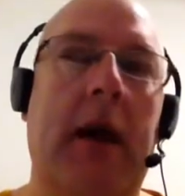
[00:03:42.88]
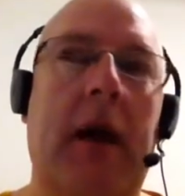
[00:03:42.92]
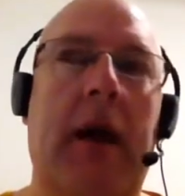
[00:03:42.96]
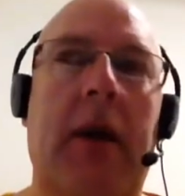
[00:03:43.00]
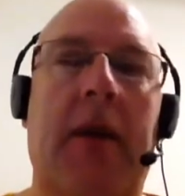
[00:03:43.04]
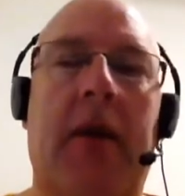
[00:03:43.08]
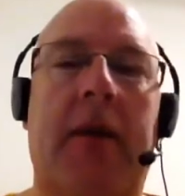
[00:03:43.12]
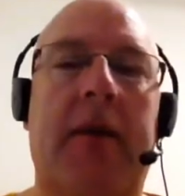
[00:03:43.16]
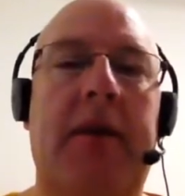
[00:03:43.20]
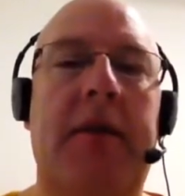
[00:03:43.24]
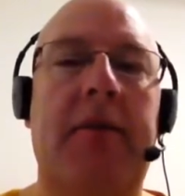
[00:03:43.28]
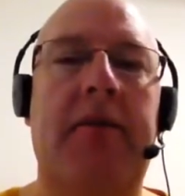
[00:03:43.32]

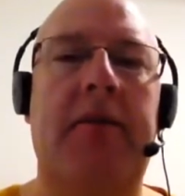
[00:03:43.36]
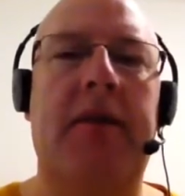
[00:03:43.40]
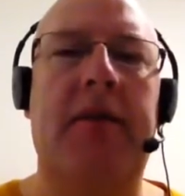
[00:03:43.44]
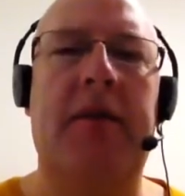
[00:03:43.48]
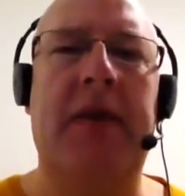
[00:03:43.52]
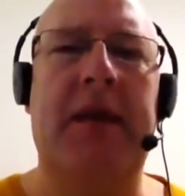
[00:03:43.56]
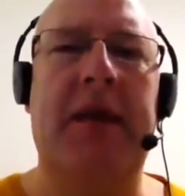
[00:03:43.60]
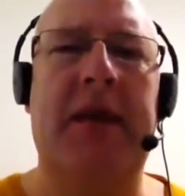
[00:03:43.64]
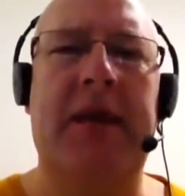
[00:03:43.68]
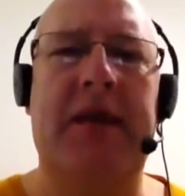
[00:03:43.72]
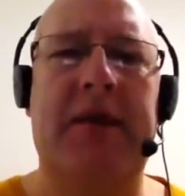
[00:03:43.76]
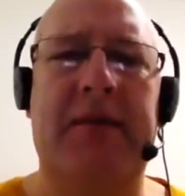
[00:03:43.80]
There seems to
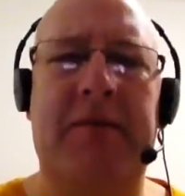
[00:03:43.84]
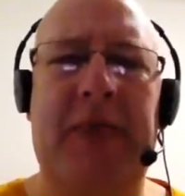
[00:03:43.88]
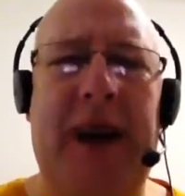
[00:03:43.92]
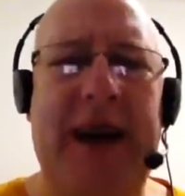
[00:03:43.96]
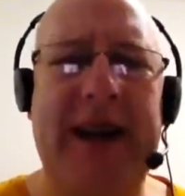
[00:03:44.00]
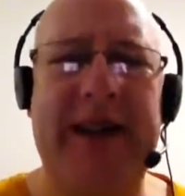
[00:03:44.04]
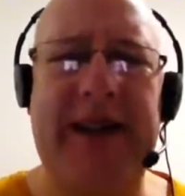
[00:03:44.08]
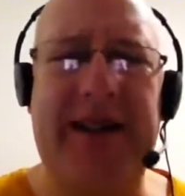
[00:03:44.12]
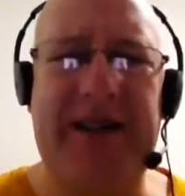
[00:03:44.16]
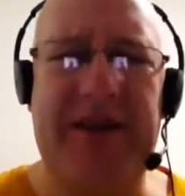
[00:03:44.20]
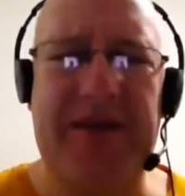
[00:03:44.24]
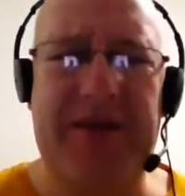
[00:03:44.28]
be this
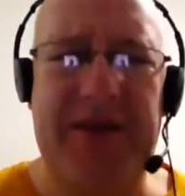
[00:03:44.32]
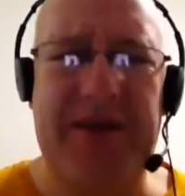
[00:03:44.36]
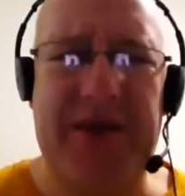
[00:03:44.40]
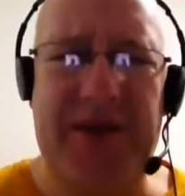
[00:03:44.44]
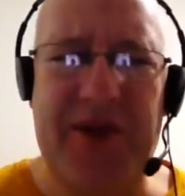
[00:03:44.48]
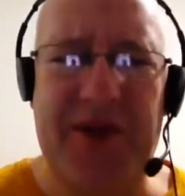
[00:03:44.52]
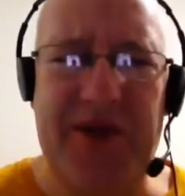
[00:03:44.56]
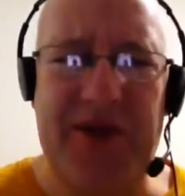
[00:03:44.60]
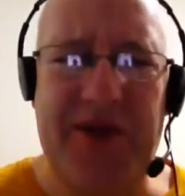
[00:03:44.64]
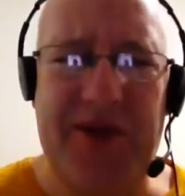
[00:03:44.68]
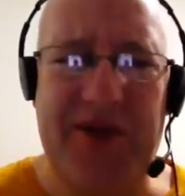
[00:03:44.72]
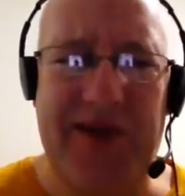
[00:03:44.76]
mass
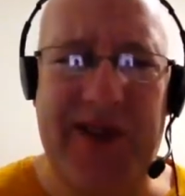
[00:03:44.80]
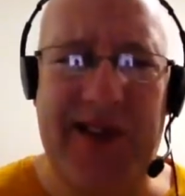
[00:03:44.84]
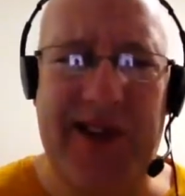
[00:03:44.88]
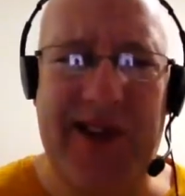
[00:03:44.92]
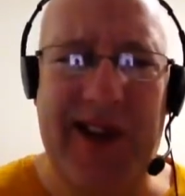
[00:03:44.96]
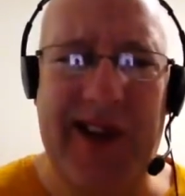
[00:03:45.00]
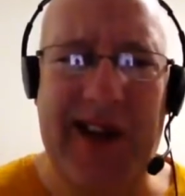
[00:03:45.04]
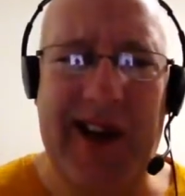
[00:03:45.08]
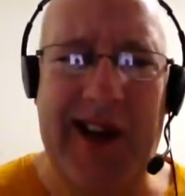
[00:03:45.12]
confusion